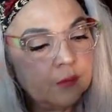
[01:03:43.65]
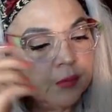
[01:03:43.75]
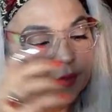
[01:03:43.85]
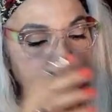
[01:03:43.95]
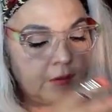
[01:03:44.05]

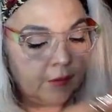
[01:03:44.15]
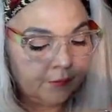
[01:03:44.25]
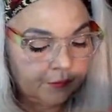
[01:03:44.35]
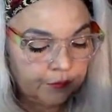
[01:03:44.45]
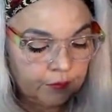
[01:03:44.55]
But
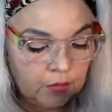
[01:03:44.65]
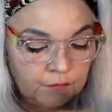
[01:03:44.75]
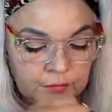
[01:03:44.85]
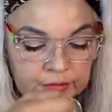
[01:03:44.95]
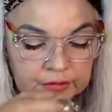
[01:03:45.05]
um, if
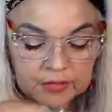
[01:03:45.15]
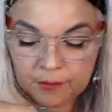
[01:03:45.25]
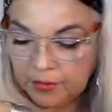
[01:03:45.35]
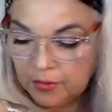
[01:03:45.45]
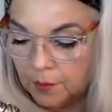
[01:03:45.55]
you see
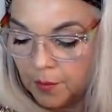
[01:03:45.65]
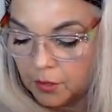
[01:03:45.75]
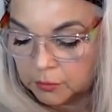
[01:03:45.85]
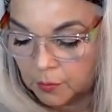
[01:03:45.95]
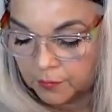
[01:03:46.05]
something on
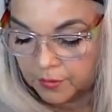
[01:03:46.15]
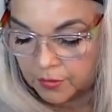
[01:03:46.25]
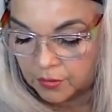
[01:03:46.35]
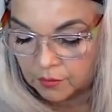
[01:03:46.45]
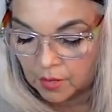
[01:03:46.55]
Poshmark
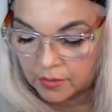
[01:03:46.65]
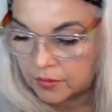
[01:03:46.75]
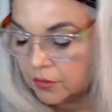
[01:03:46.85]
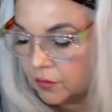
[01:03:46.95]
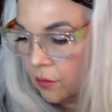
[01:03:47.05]
that you like
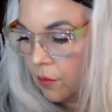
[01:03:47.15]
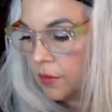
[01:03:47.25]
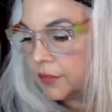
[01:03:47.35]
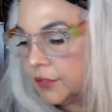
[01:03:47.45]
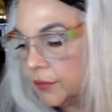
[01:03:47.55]
and you don't
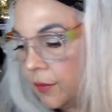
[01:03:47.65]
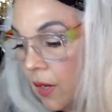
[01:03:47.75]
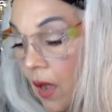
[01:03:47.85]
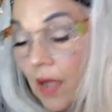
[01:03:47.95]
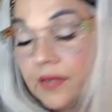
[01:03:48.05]
want to,
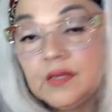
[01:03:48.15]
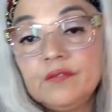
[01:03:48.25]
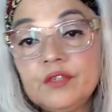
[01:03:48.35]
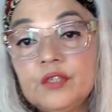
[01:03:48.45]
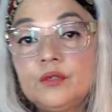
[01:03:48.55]
I can
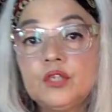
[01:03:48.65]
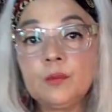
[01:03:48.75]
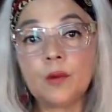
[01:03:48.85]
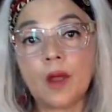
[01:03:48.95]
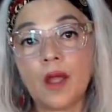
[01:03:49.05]
give it to you
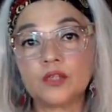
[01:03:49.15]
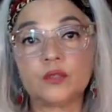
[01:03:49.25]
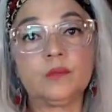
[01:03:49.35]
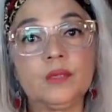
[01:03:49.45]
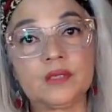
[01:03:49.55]
cheaper
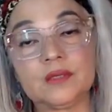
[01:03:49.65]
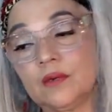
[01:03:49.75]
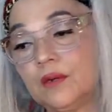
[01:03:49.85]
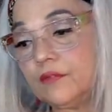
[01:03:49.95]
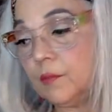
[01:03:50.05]
actually because I
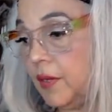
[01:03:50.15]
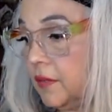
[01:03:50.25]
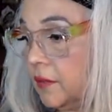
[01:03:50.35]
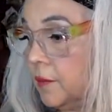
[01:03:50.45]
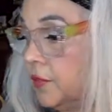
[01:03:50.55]
don't have to pay
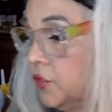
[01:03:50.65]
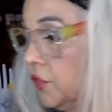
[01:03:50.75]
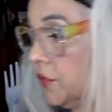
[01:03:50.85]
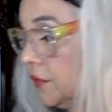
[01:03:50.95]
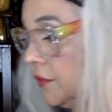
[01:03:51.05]
the
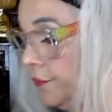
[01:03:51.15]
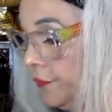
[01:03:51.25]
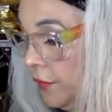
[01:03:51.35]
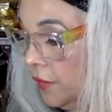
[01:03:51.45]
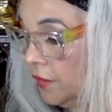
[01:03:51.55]
commissions.
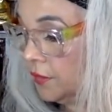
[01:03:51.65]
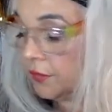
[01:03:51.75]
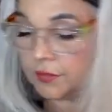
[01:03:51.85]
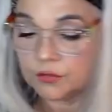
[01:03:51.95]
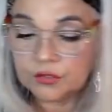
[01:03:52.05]

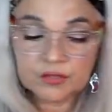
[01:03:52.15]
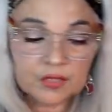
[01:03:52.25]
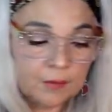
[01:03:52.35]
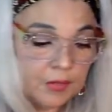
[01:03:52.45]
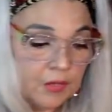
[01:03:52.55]
So just
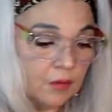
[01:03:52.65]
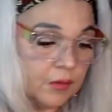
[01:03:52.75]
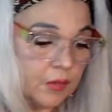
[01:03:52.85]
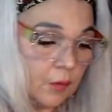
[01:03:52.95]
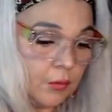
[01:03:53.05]
let me know
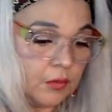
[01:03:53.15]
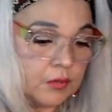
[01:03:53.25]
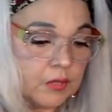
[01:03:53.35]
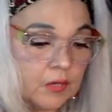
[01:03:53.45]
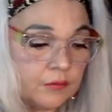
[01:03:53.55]
and I'll pull
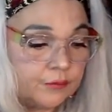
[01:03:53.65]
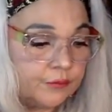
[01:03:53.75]
it down.